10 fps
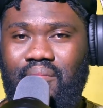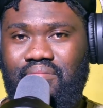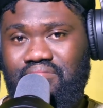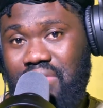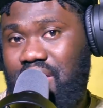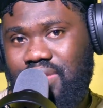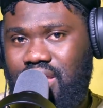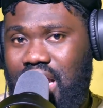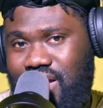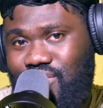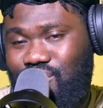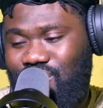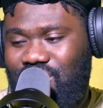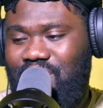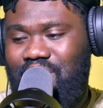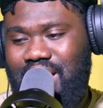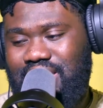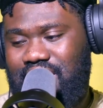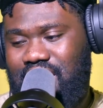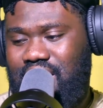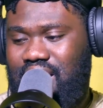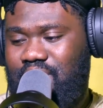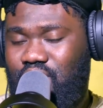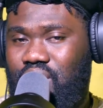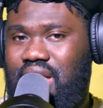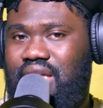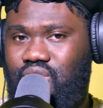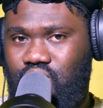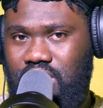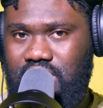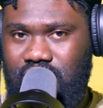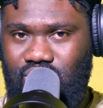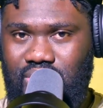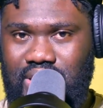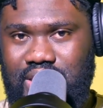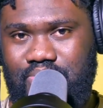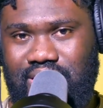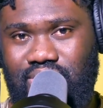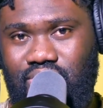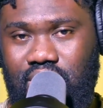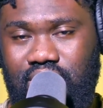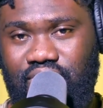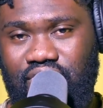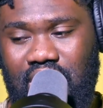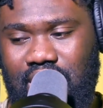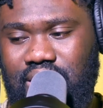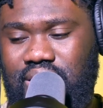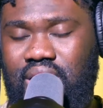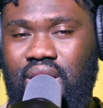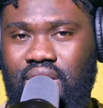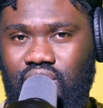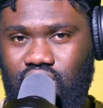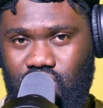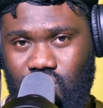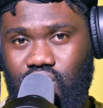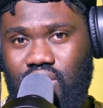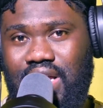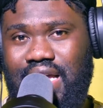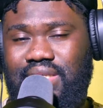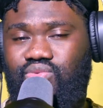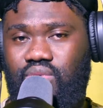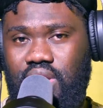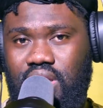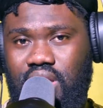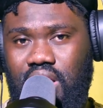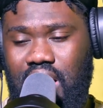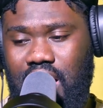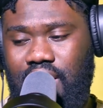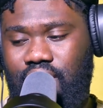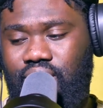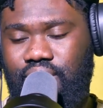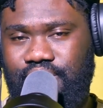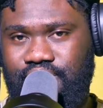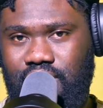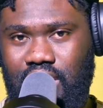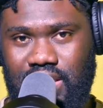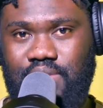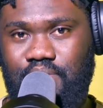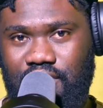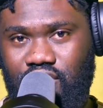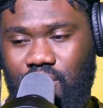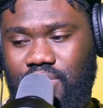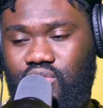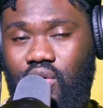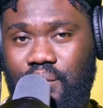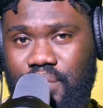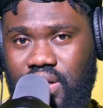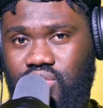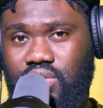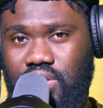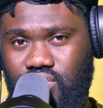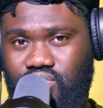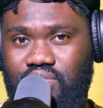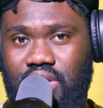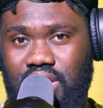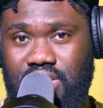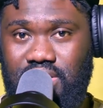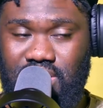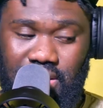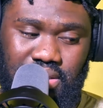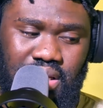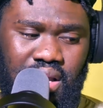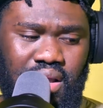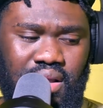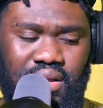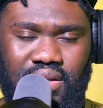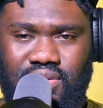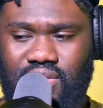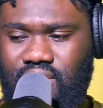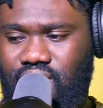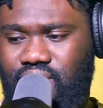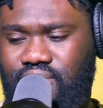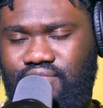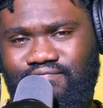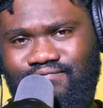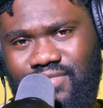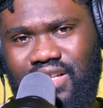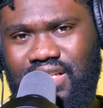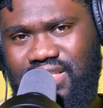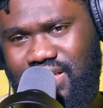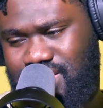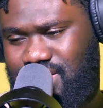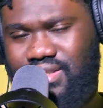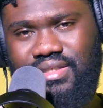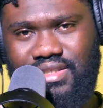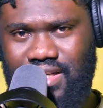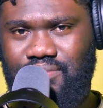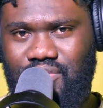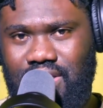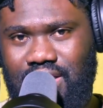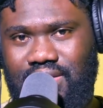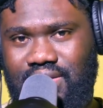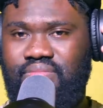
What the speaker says: Maybe, I don't know. But let me quickly switch to this particular device so you guys will hear how it performs compared to the Zoom H6. So let's just jump to that.